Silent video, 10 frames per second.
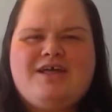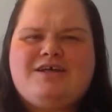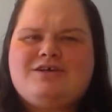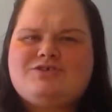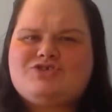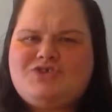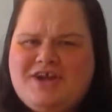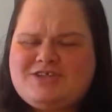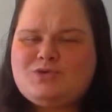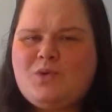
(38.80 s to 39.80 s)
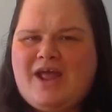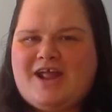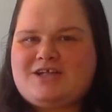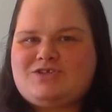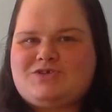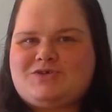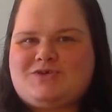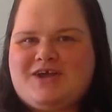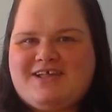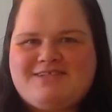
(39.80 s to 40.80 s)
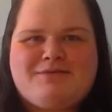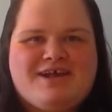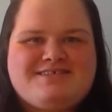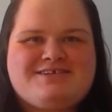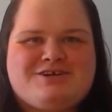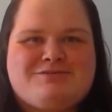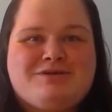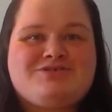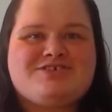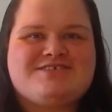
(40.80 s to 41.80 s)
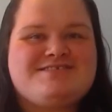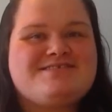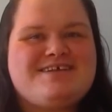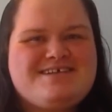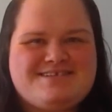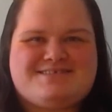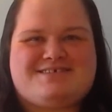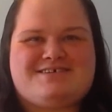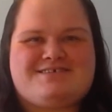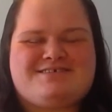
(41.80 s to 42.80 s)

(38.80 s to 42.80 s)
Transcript: Strange way to express your emotions, isn't it?